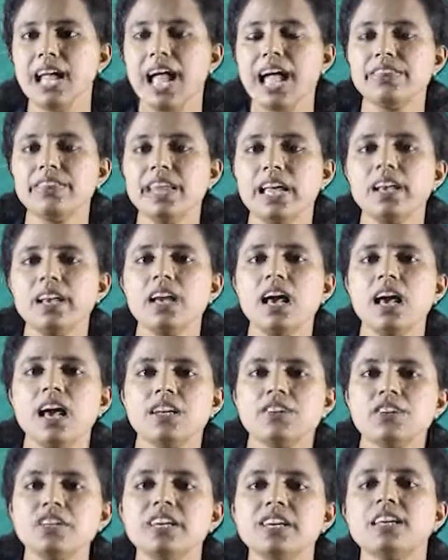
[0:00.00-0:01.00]

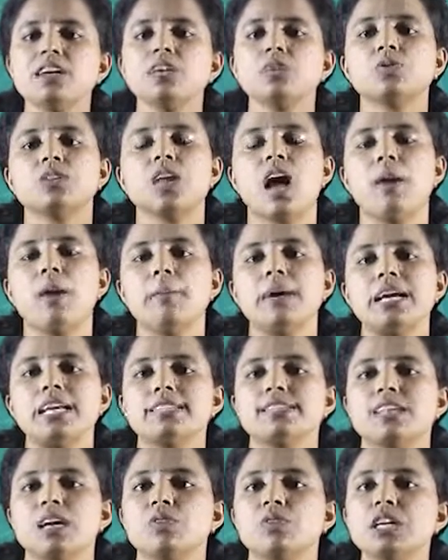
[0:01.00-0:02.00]
Then nearer to them
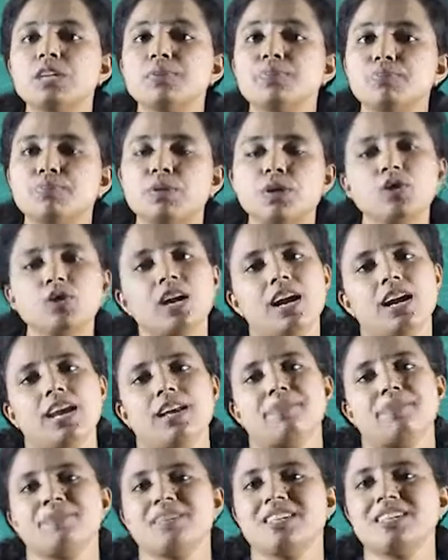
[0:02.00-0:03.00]
is our blue
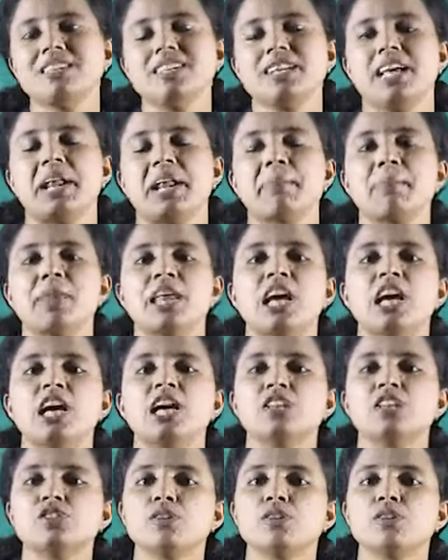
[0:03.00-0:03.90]
color, isn't it?